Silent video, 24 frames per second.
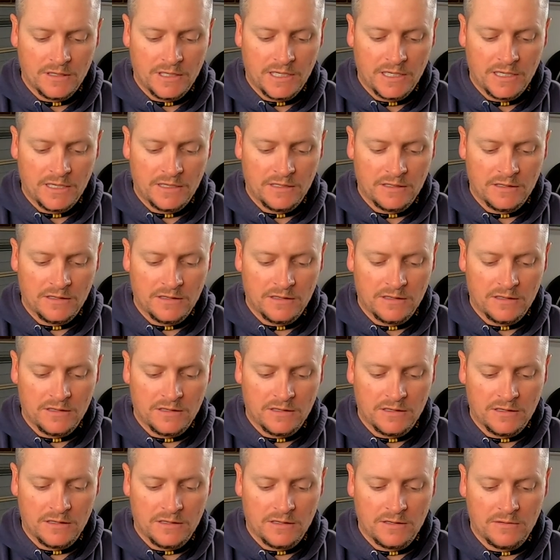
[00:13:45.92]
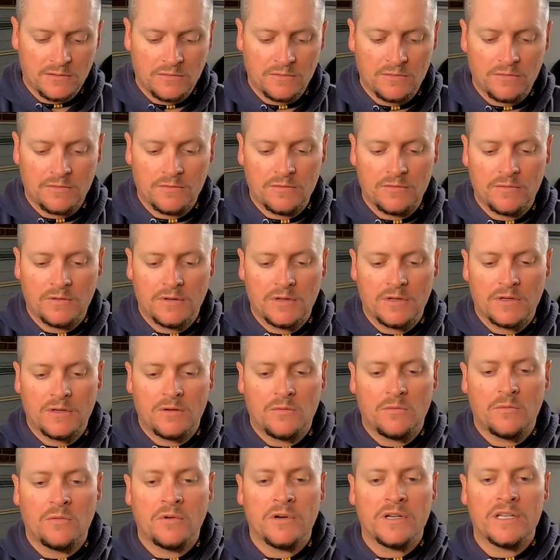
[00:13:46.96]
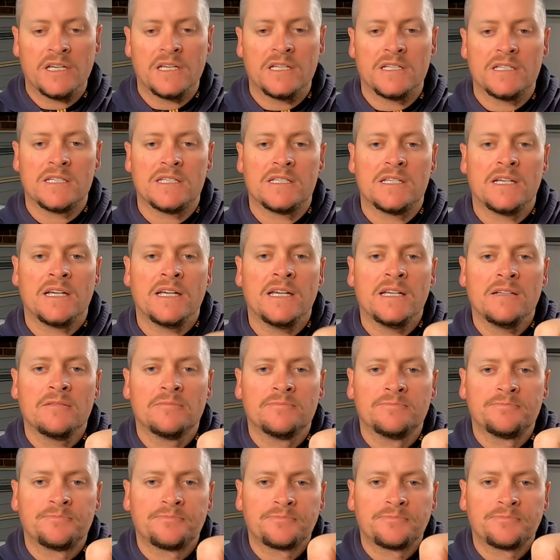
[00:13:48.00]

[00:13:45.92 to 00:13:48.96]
And what you can see